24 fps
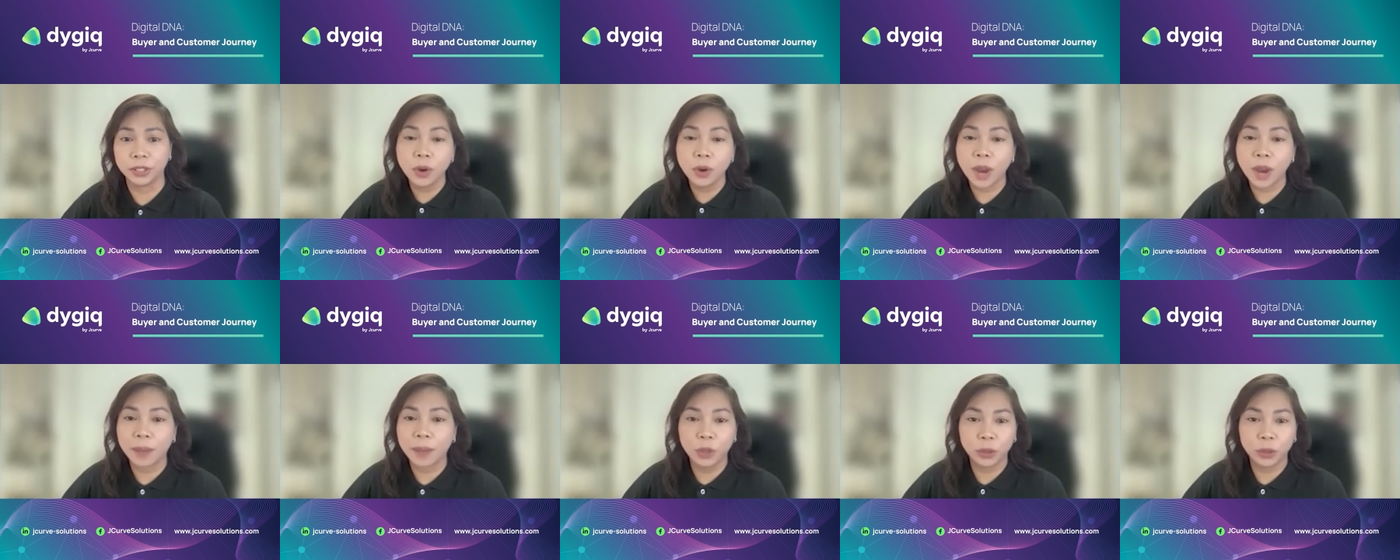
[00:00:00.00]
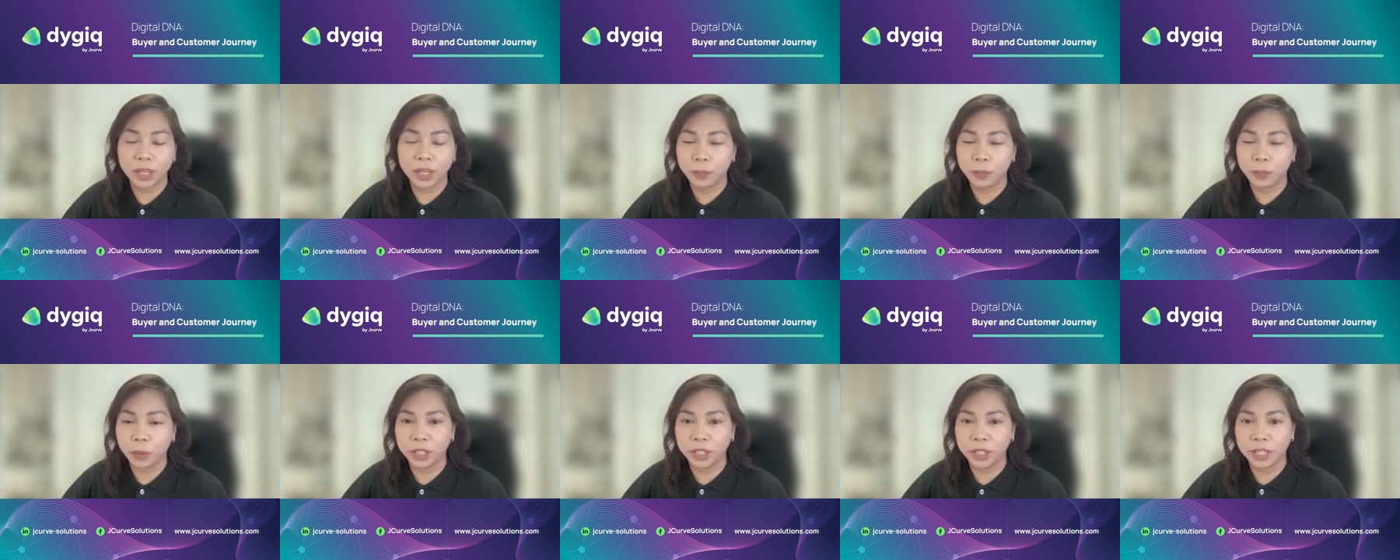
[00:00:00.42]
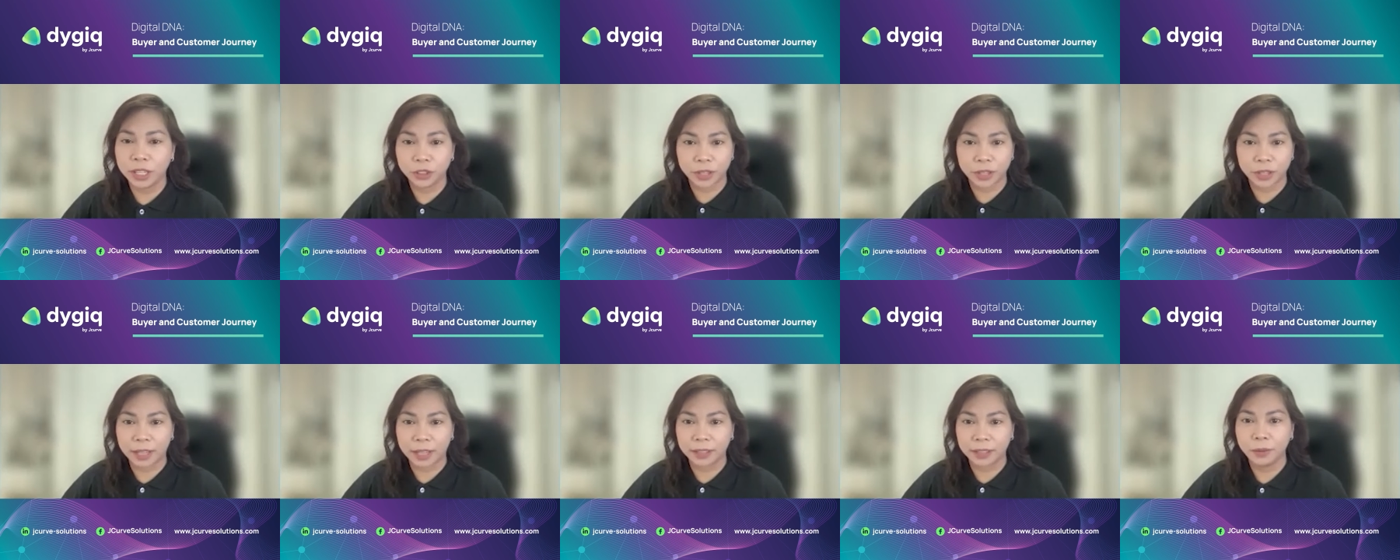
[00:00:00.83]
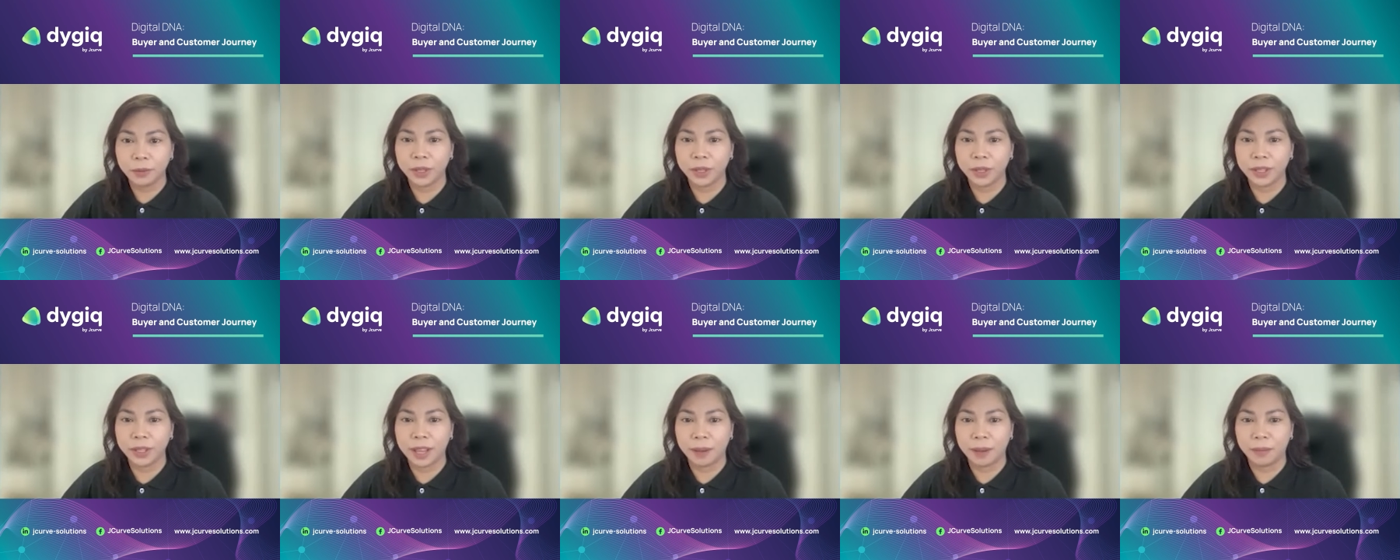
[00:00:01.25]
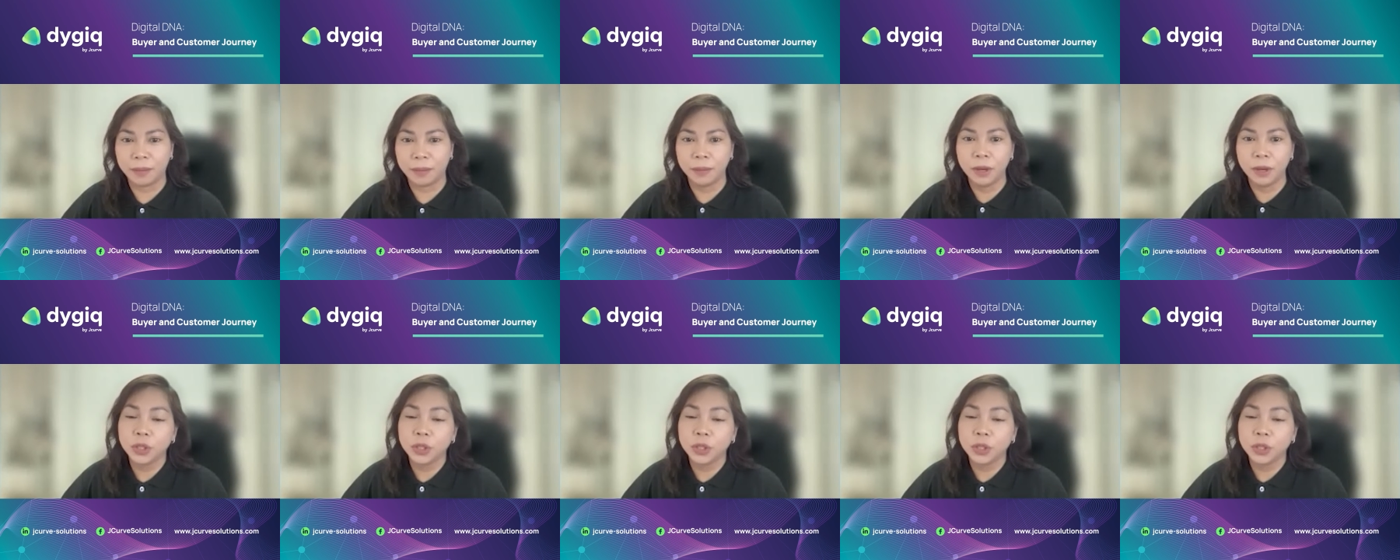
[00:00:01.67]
You have to keep on interacting with them,